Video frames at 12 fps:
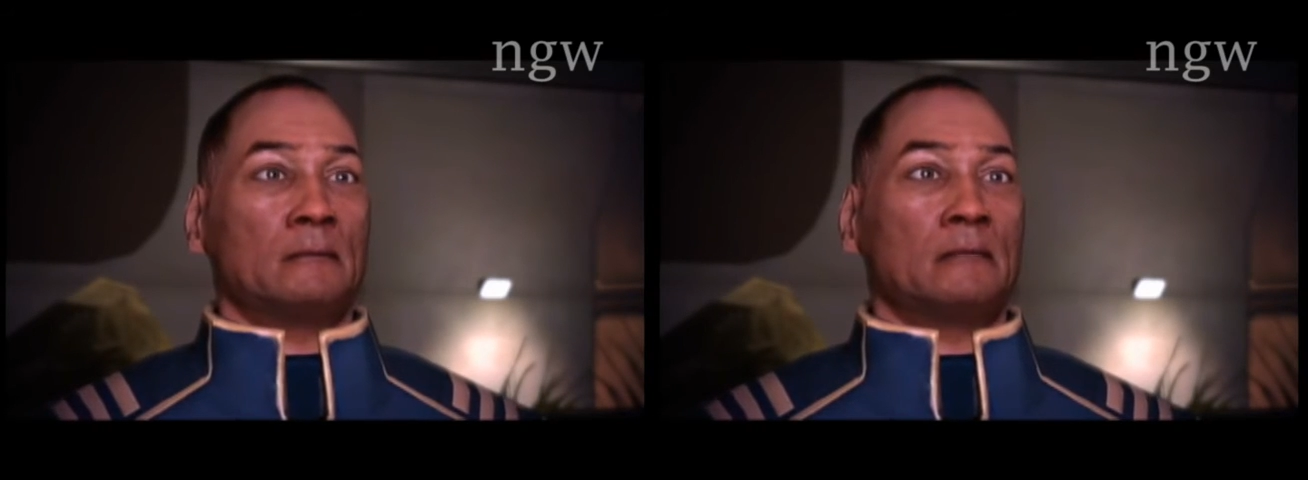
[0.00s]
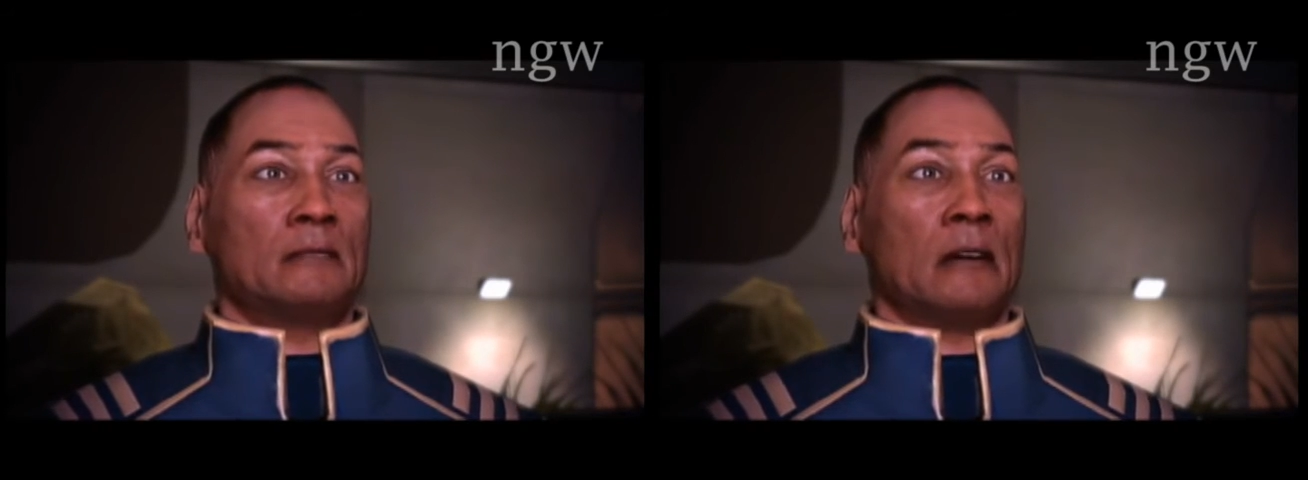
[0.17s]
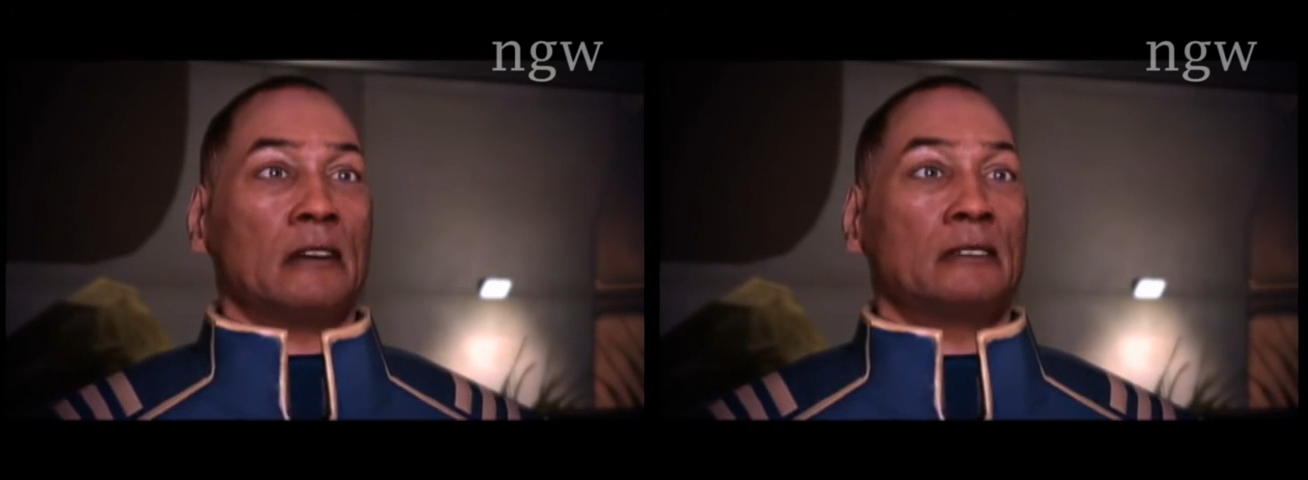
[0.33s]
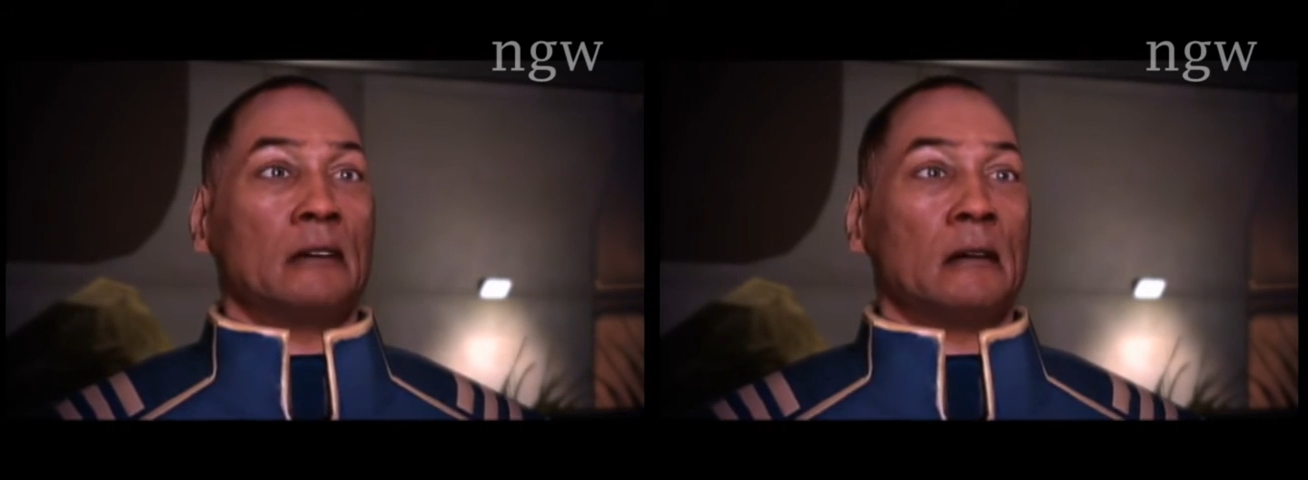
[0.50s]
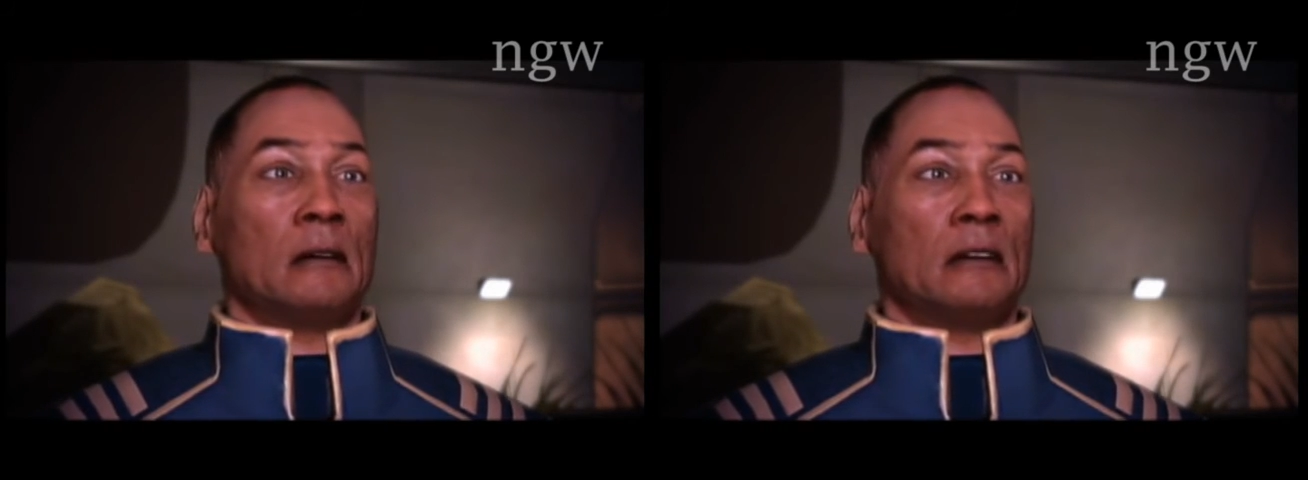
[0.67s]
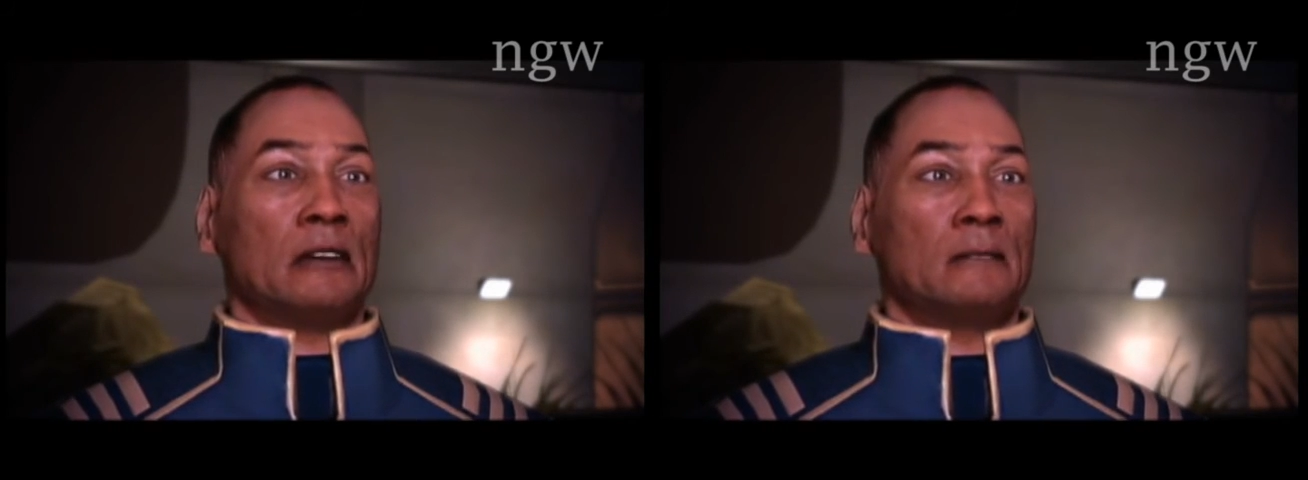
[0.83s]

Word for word: But I saw how he